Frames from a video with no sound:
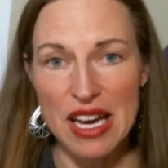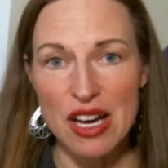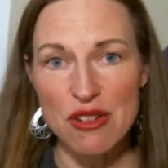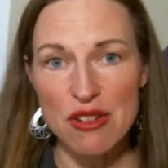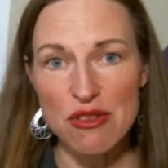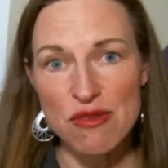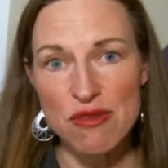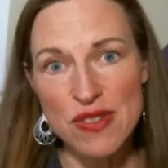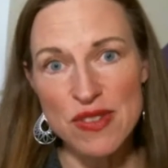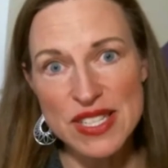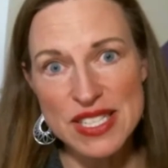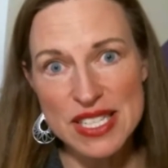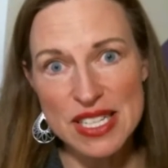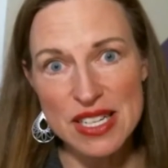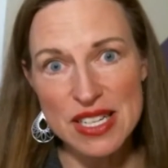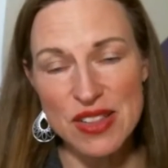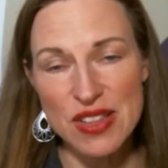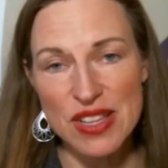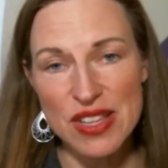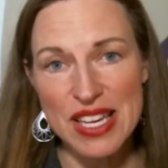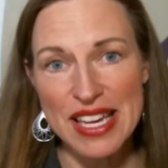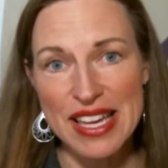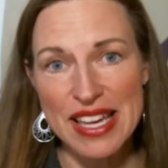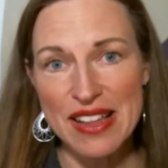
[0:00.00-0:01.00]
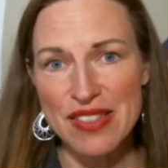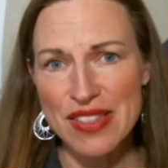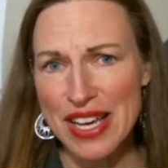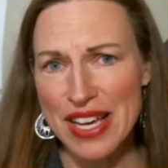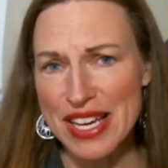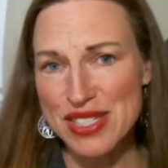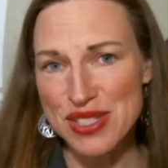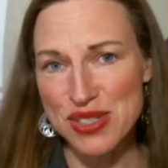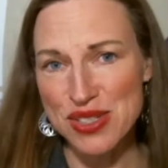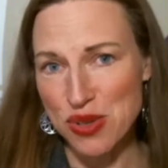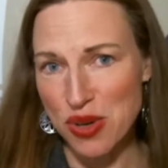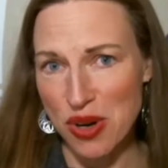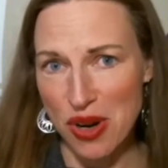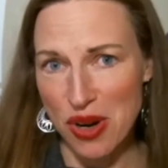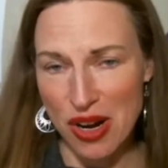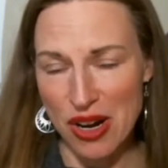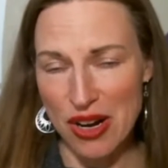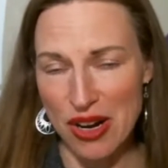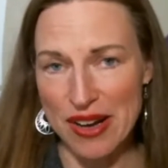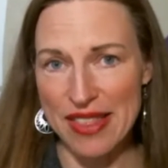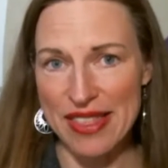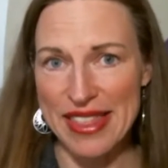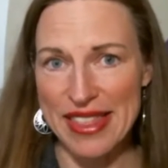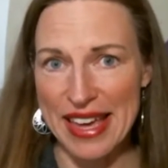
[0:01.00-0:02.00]
physically less
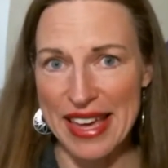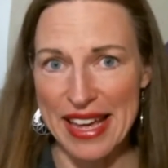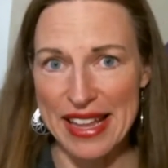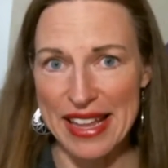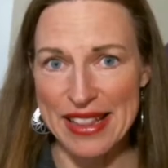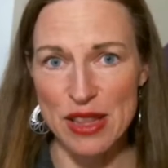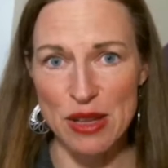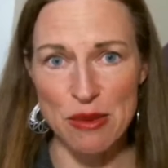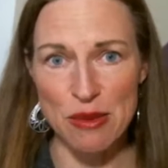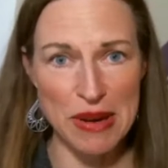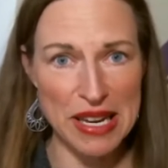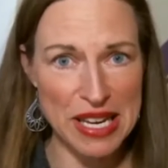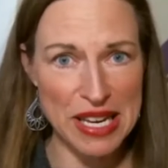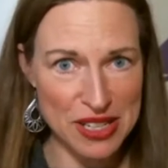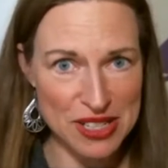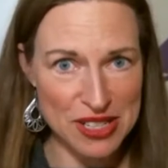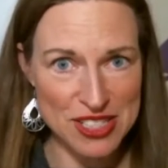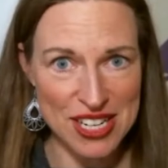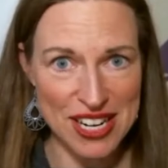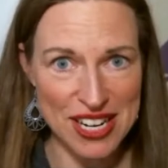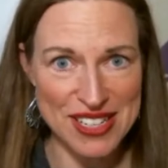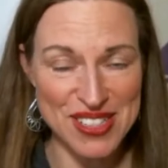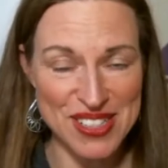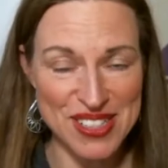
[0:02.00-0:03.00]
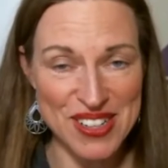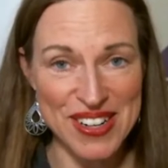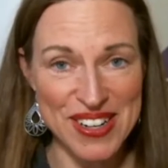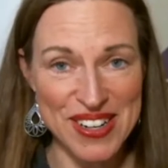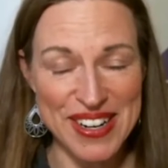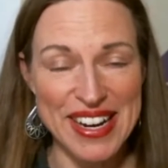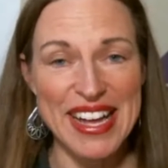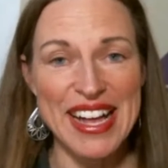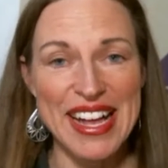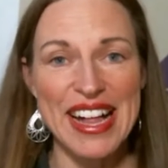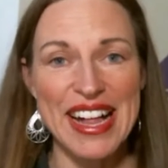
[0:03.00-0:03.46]
strong than the male gender,